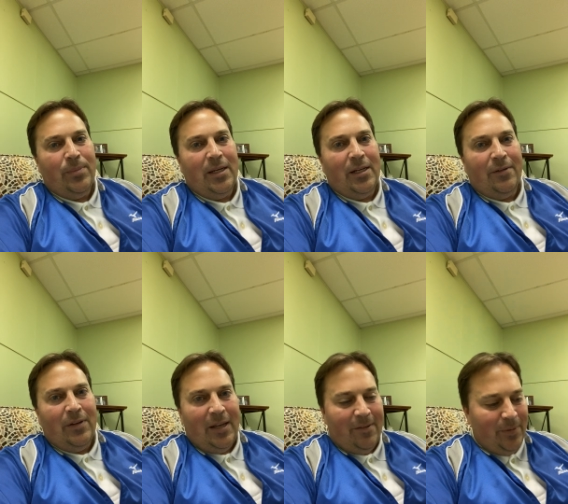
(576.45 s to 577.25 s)
Many of
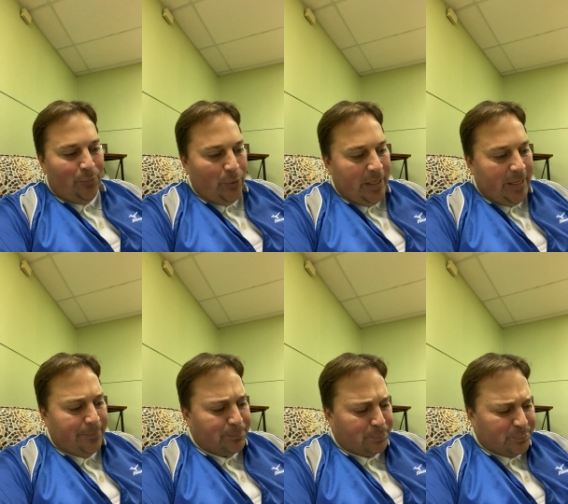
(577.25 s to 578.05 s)
you have been
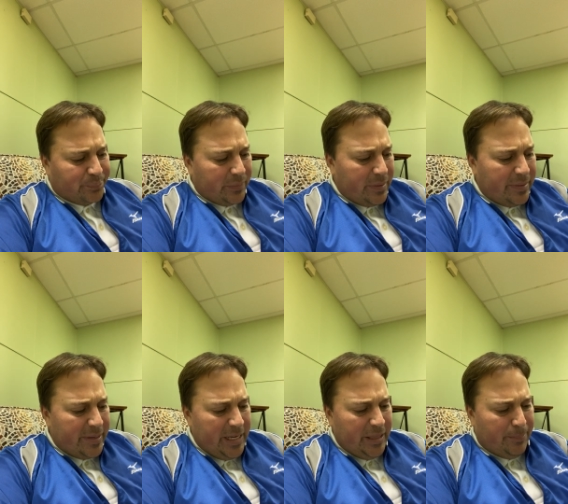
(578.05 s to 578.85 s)
reading in